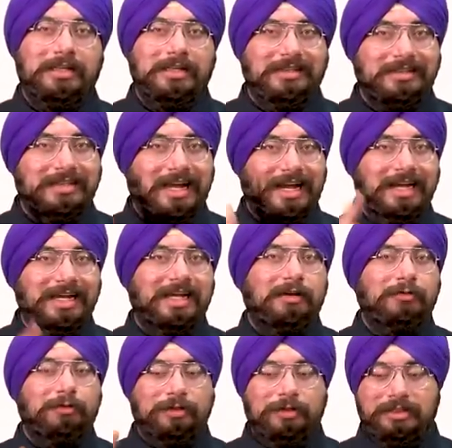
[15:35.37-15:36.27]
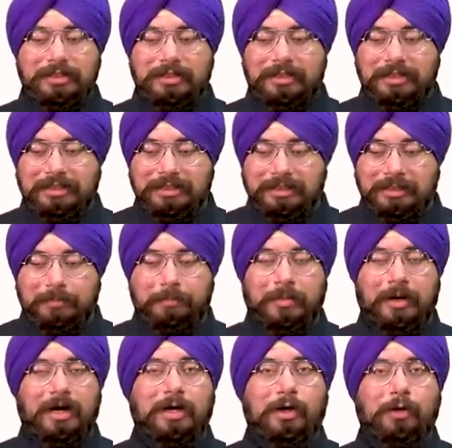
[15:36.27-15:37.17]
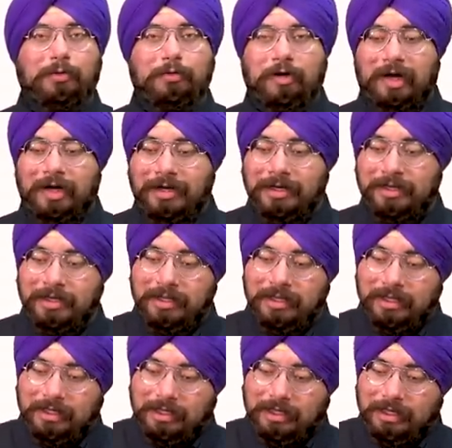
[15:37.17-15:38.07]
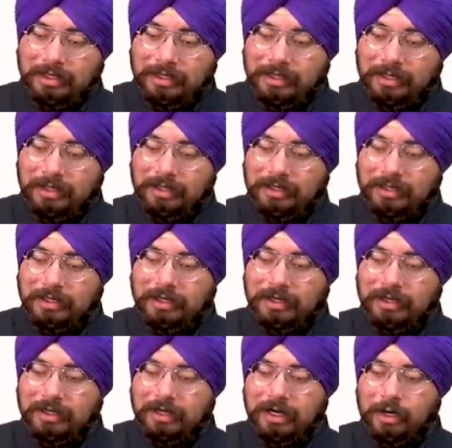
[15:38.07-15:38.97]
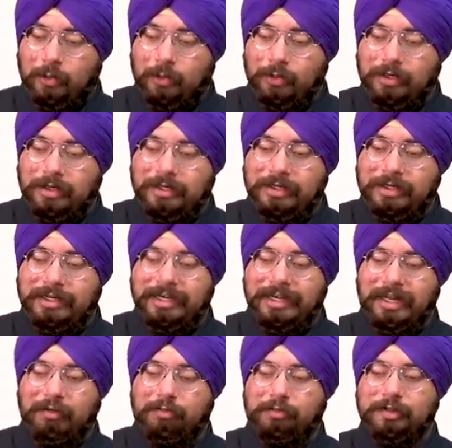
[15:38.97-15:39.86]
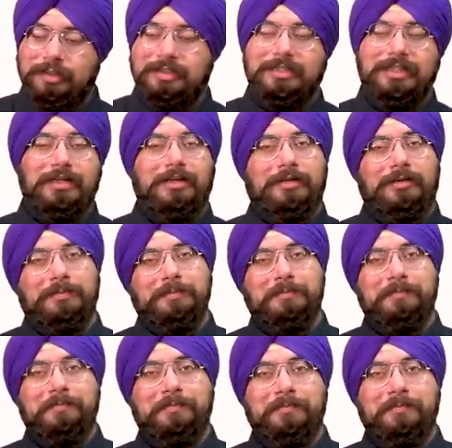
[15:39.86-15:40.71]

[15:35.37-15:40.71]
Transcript: that deficit is a part of our current account deficit.